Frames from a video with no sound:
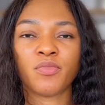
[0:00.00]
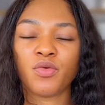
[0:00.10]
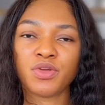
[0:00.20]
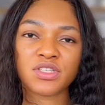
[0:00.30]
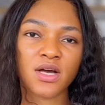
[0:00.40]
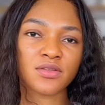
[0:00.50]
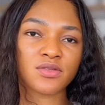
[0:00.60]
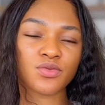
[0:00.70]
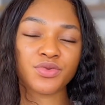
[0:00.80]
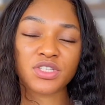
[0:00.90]
reach
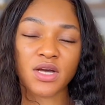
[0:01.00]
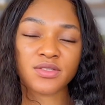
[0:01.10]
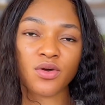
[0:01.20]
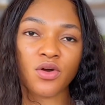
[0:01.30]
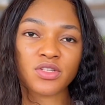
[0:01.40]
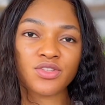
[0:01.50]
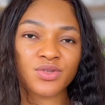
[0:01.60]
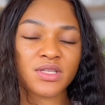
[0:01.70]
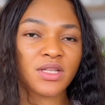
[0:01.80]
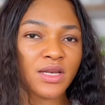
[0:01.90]
out to us
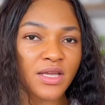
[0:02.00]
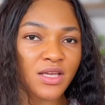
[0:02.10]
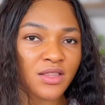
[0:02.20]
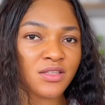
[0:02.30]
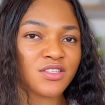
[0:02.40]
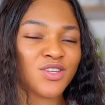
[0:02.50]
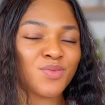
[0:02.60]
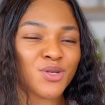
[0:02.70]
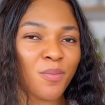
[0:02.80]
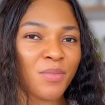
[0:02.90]
using the link in the
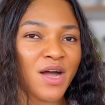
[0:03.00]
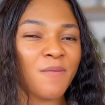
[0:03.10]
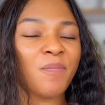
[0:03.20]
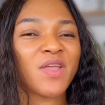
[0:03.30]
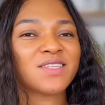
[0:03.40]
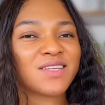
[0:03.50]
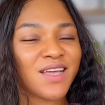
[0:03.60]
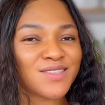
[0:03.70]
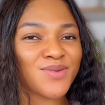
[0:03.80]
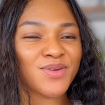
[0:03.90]
description bar to
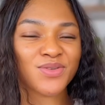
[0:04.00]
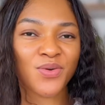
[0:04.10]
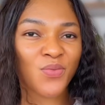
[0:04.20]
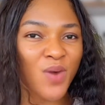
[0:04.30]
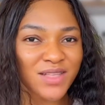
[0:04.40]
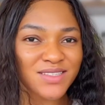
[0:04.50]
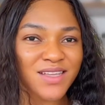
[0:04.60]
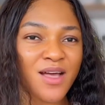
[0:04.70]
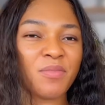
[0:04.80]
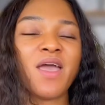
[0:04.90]
get to us on
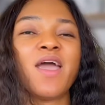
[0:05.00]
WhatsApp,